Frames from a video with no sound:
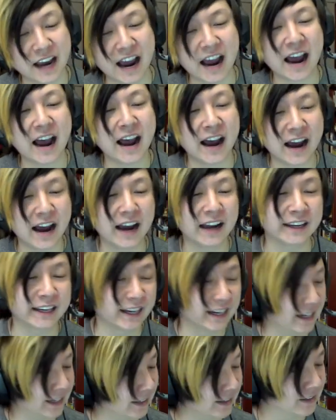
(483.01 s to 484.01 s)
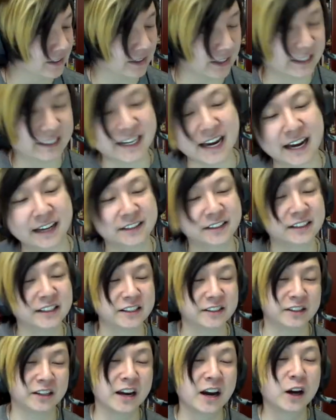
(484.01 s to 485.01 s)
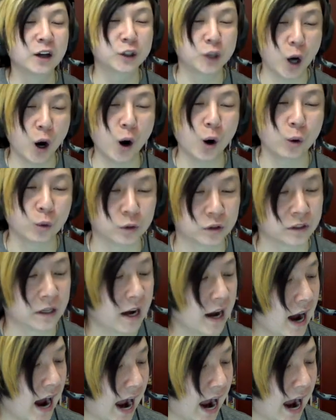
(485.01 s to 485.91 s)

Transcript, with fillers: Ah, I get it, because, like, Texas toast.